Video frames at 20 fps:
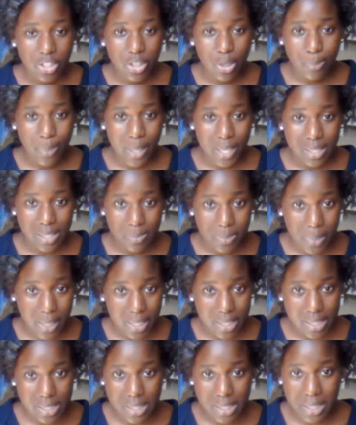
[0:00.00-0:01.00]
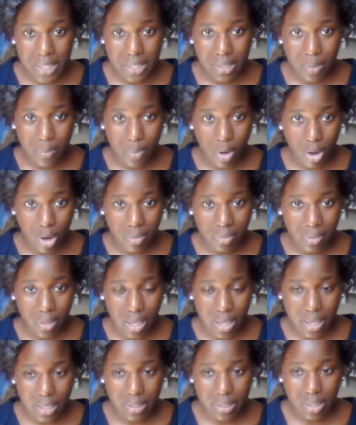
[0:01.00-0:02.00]
your best bet is to get them
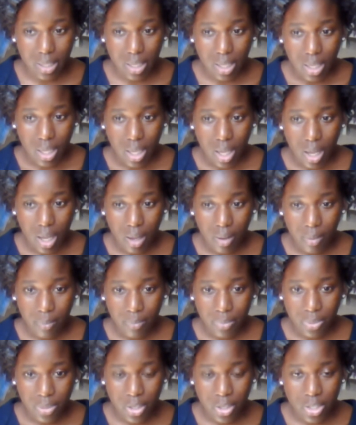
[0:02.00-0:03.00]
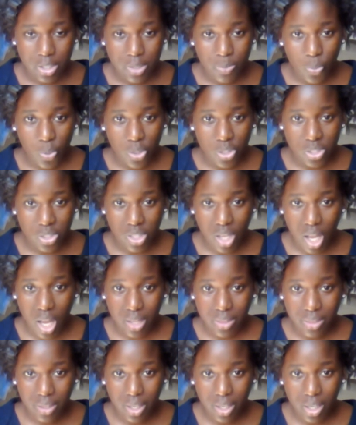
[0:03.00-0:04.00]
online. There's more
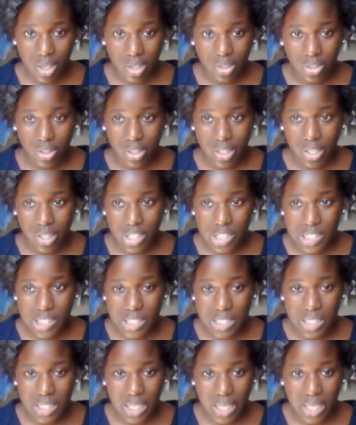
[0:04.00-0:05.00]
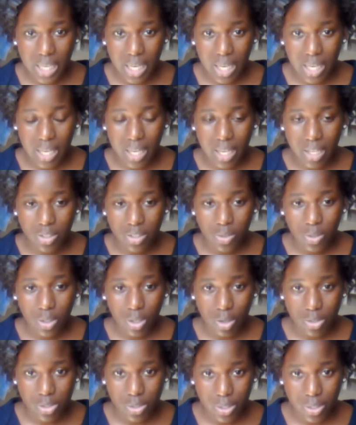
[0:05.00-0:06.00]
stock there, you're guaranteed to get it, and you
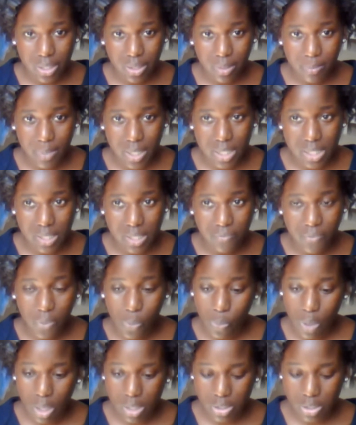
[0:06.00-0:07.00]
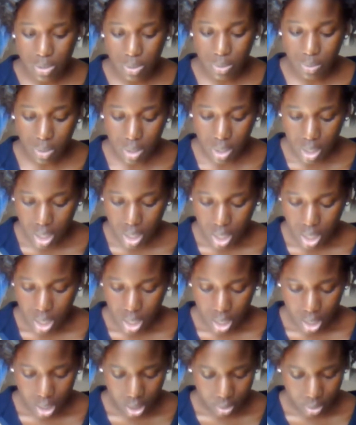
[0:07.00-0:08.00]
can also get the mist if you want to.
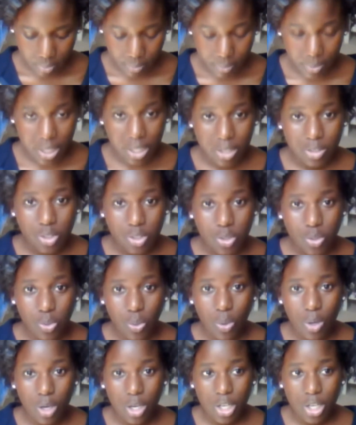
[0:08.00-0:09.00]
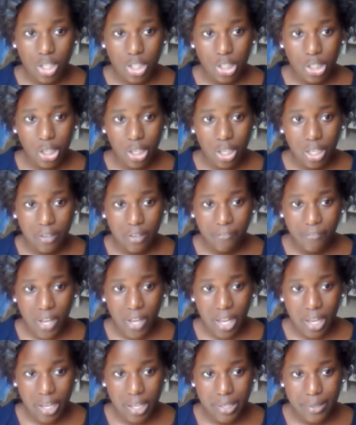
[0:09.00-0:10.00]
In store, you're going to
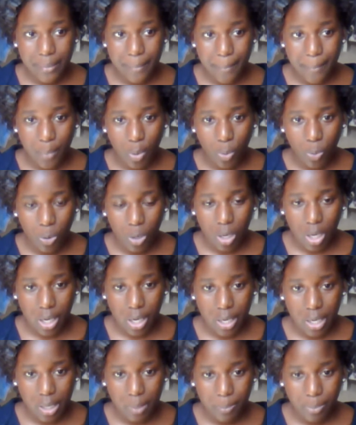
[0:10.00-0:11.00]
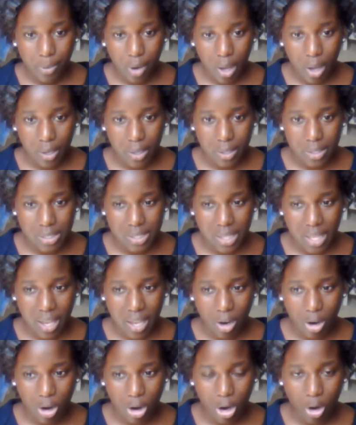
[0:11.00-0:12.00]
find more products
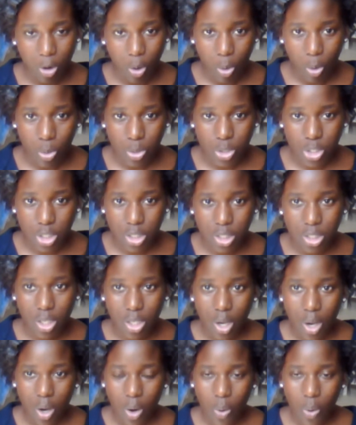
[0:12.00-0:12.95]
that are older,